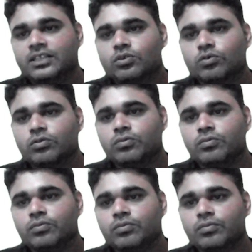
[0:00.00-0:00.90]
to
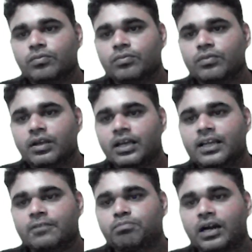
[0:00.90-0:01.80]

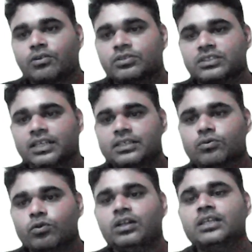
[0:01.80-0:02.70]
again phagocyte
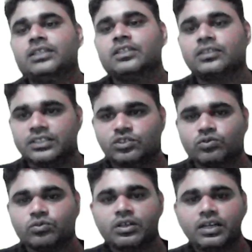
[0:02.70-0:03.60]
only in the
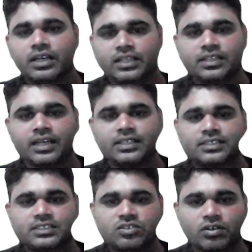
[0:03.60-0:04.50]
tissue, and
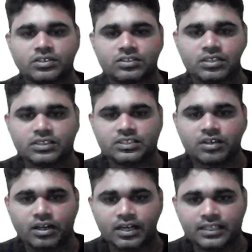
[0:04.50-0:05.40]
that structure is
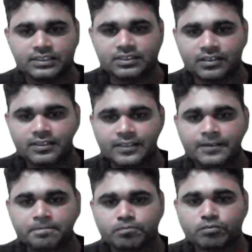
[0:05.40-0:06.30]
called as the
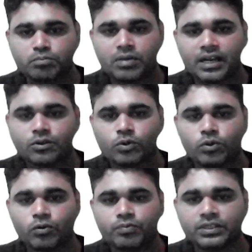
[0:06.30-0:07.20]

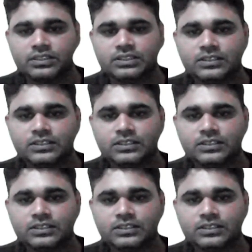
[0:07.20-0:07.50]
macrophage.